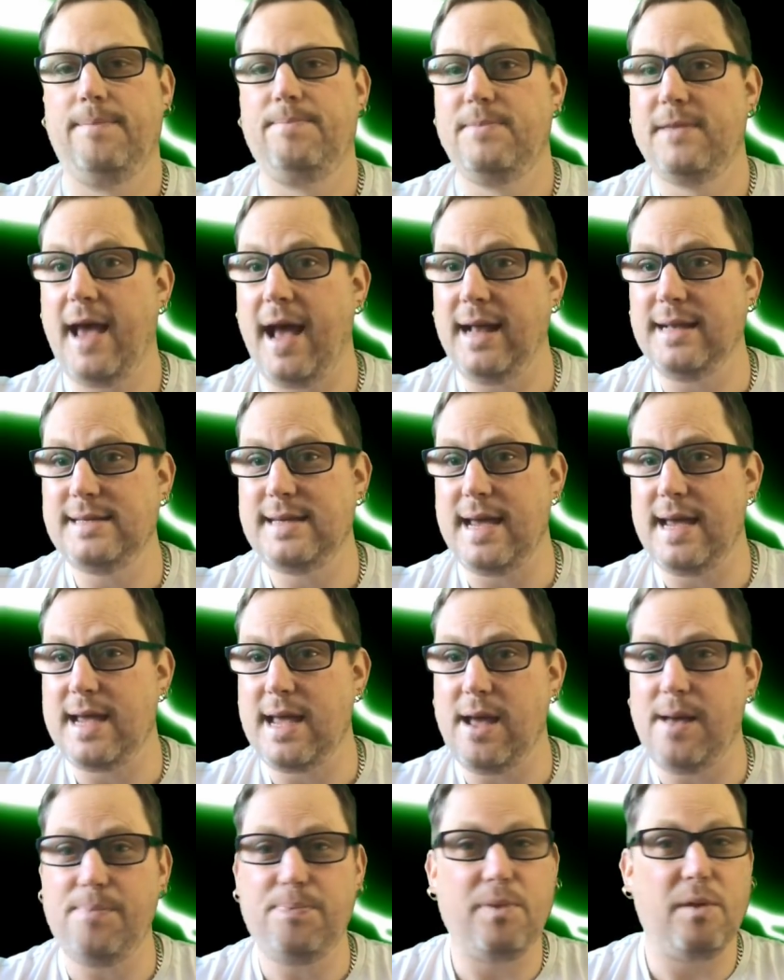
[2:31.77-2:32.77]
Jan
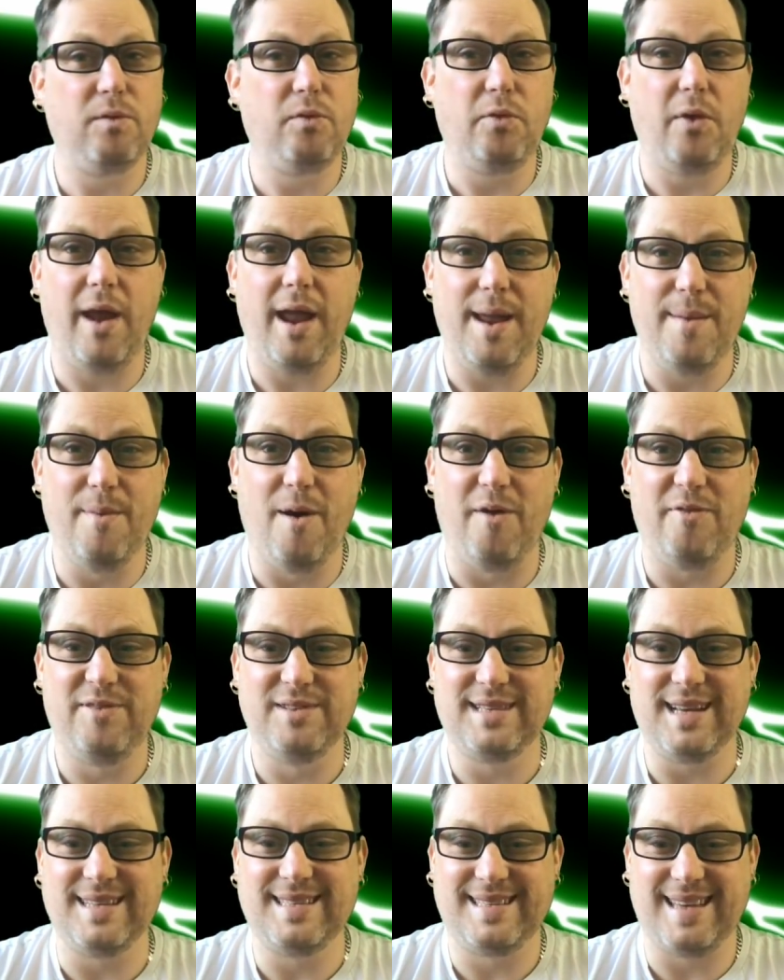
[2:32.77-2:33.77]
Dekker, writ him off
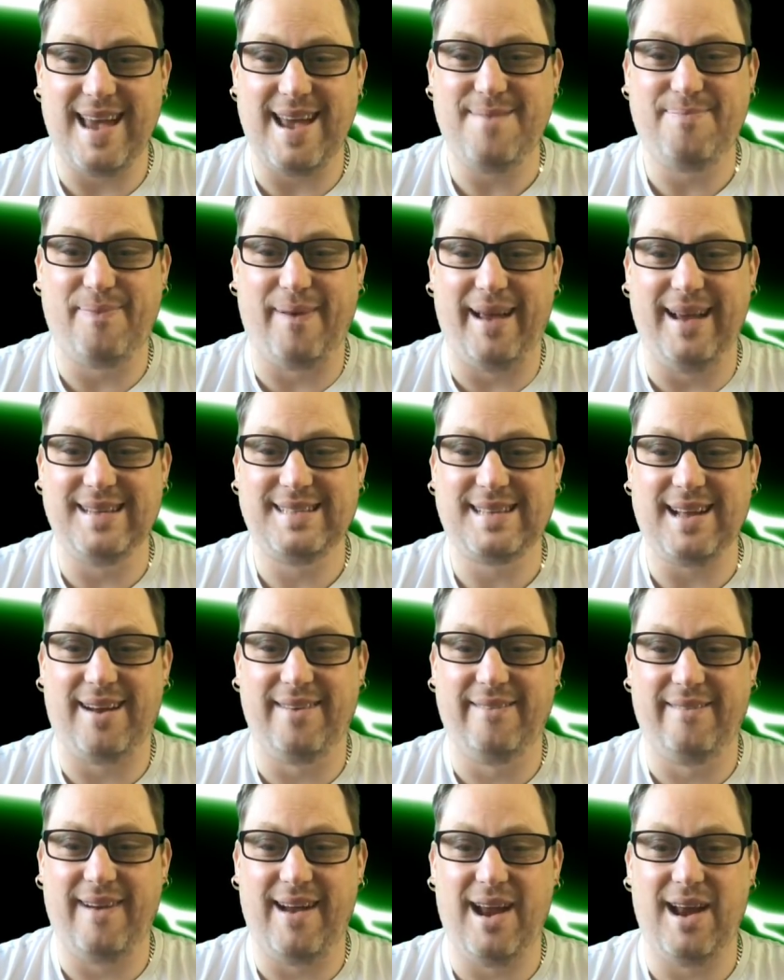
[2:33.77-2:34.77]
as I said, but he's
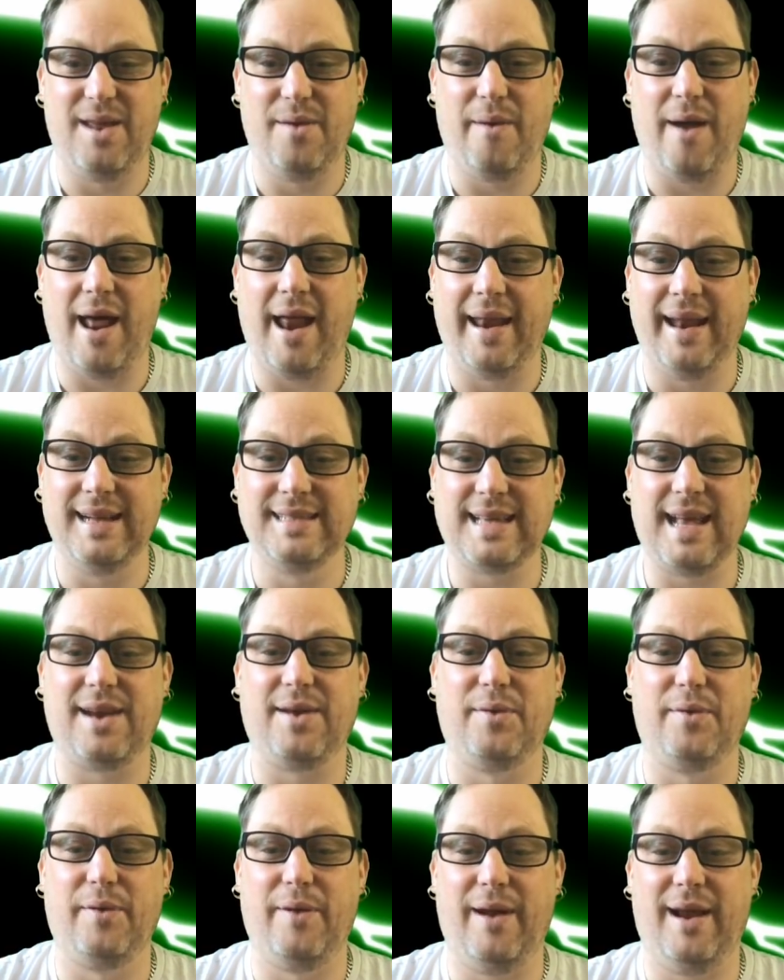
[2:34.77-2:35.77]
done really well and he's had
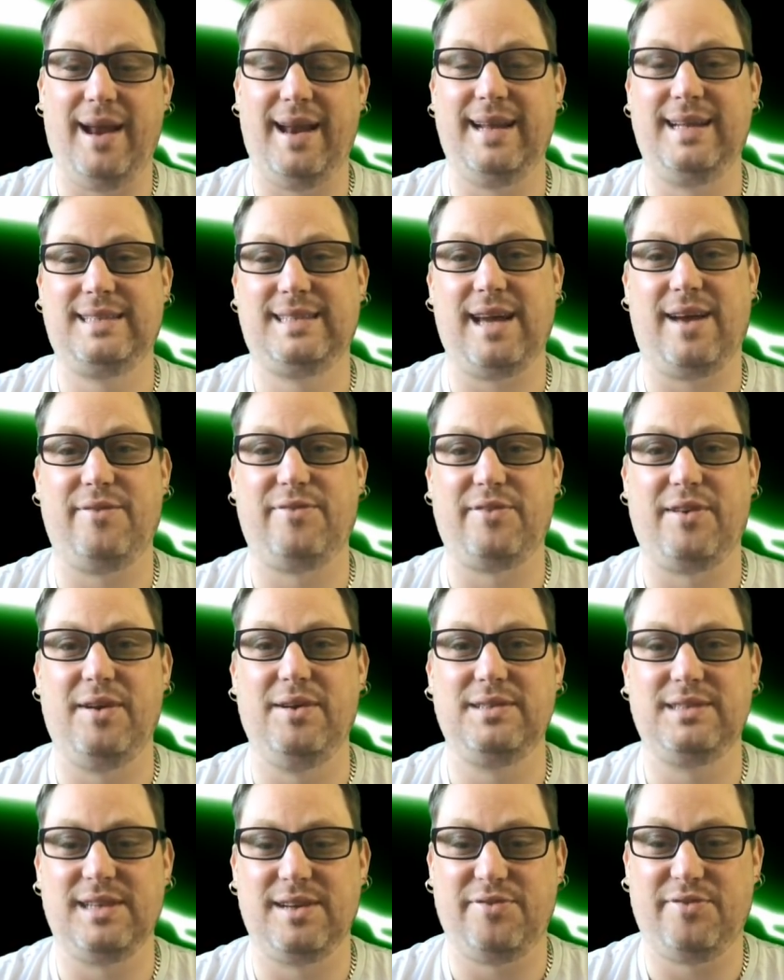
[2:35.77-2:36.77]
a really tough
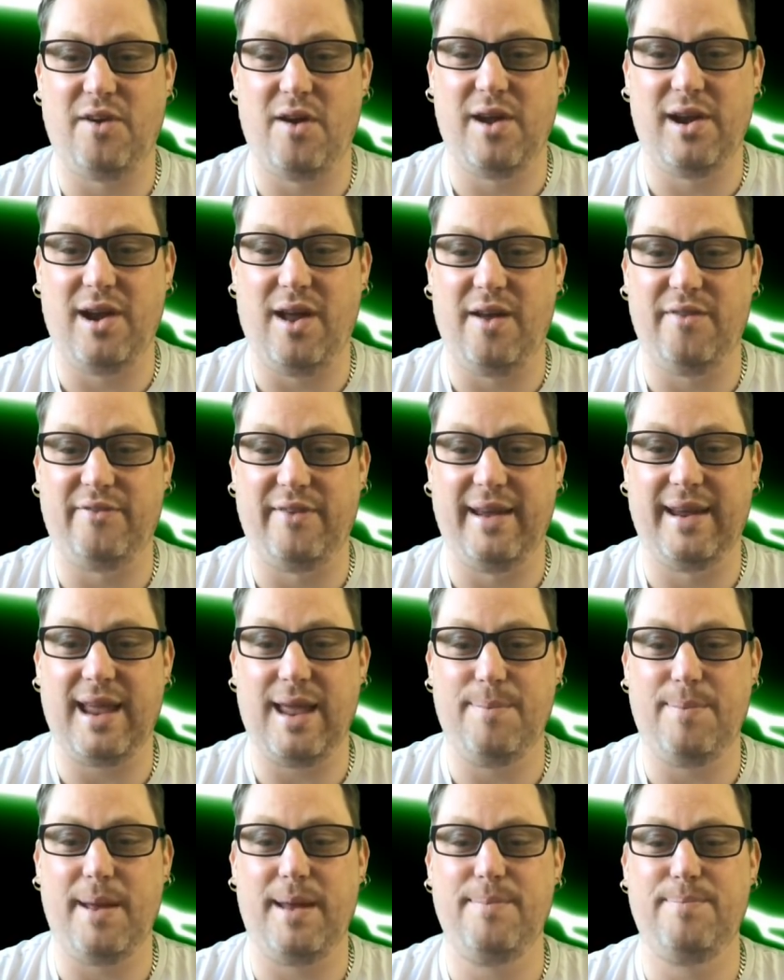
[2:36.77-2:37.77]
route to the final, I think.
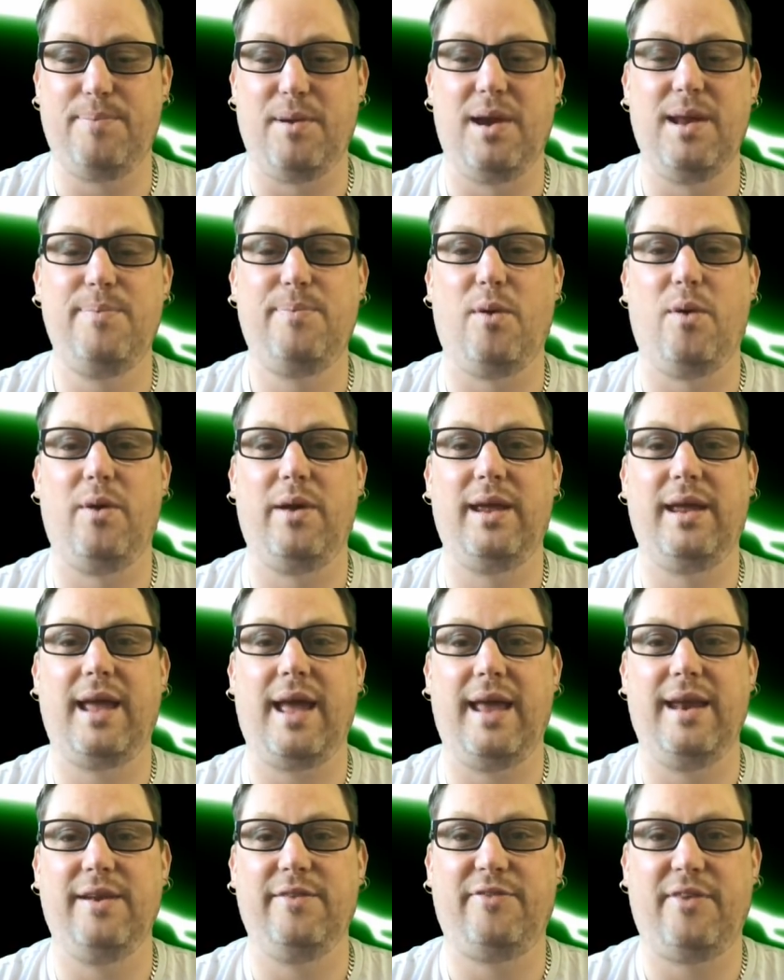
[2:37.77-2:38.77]
He beat Bully Boy
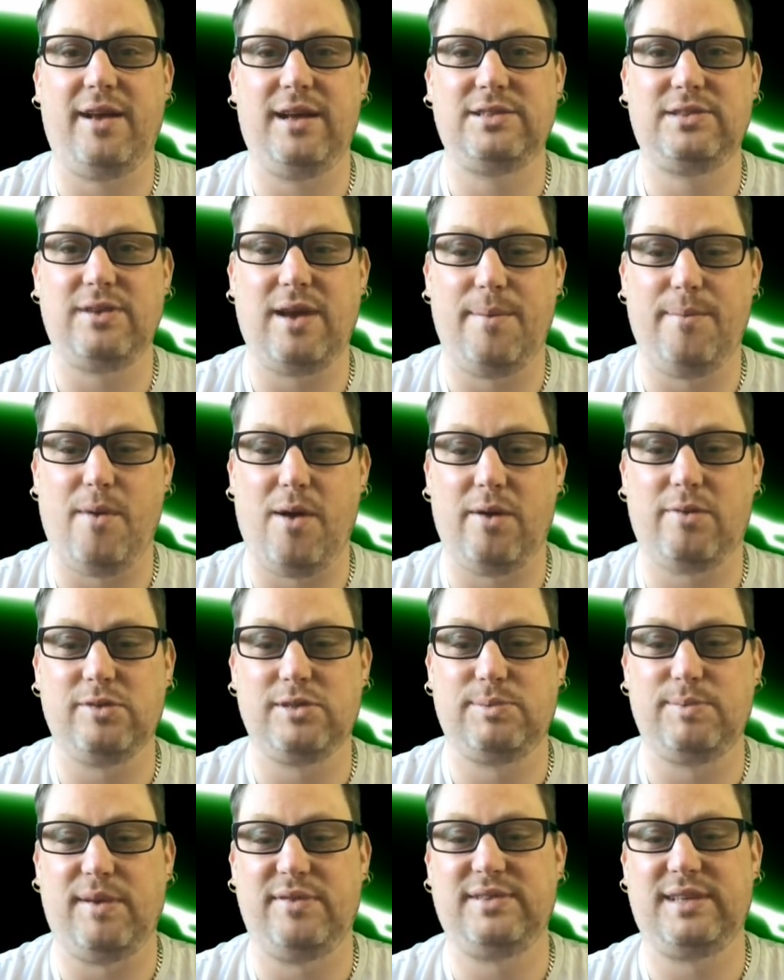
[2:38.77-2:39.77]
in the first round, Michael
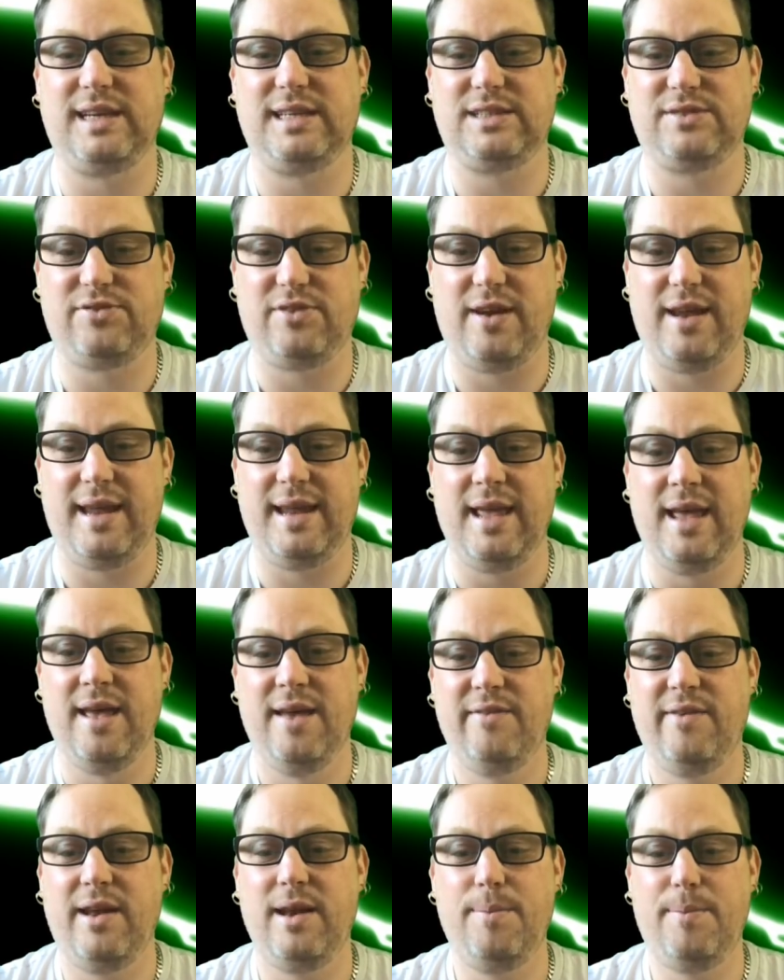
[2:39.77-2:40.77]
Smith 6-3.
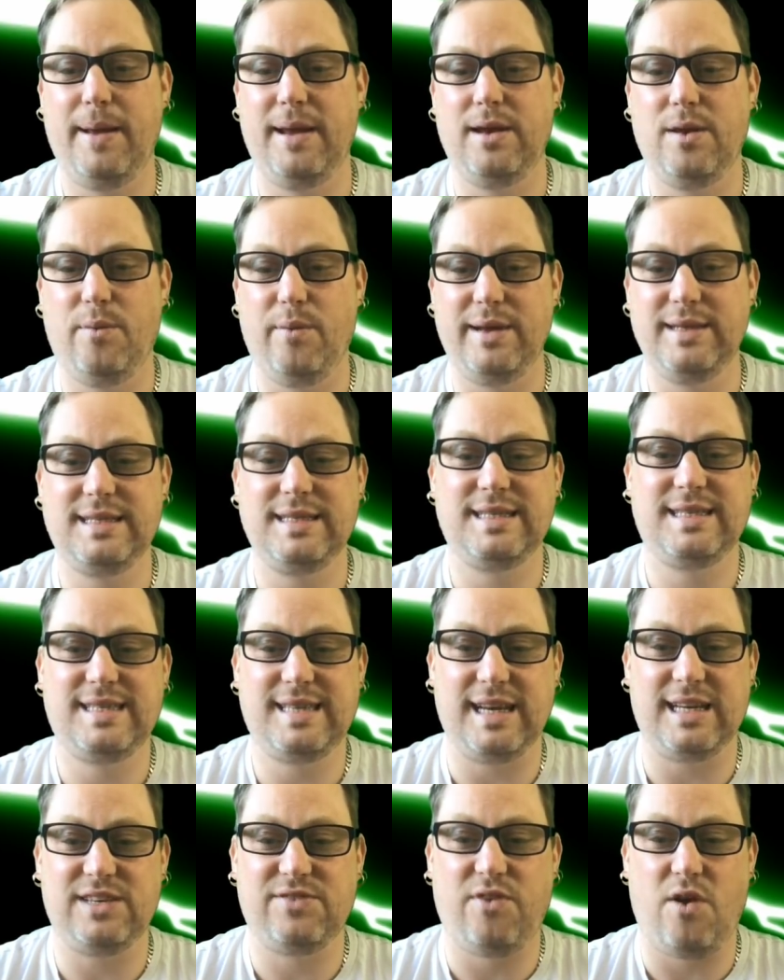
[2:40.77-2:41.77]
Then he beat the Wizard
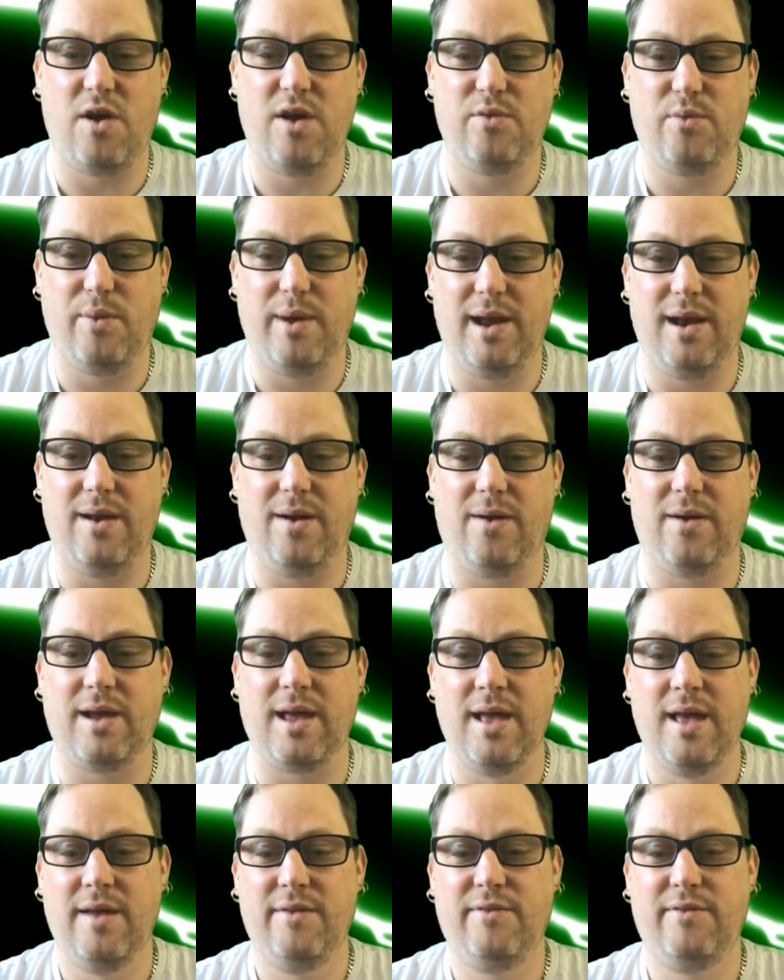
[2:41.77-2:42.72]
6-5, Whitlock.